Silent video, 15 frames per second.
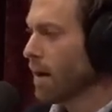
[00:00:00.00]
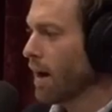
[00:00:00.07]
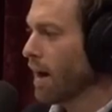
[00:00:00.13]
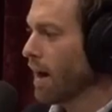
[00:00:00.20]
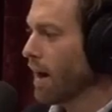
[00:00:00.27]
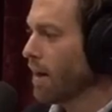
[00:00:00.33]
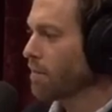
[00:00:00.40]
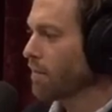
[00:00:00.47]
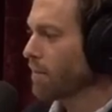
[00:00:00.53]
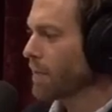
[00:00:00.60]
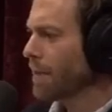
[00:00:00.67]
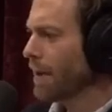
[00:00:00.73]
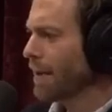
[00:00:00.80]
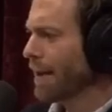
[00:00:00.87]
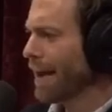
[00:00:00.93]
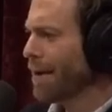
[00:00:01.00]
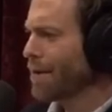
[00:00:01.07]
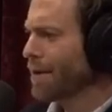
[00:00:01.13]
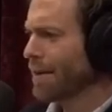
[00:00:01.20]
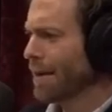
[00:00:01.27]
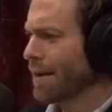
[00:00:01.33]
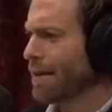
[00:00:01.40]
like
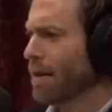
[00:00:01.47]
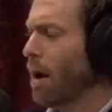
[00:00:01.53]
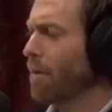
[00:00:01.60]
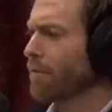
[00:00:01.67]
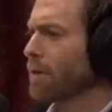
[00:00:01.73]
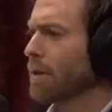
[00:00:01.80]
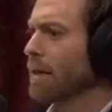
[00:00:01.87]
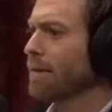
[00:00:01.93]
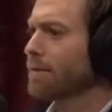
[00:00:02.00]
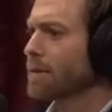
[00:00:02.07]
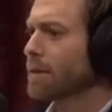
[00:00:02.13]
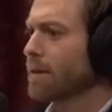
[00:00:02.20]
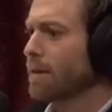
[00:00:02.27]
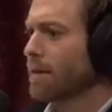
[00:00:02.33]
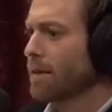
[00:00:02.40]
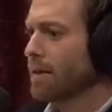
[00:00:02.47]
off cliffs.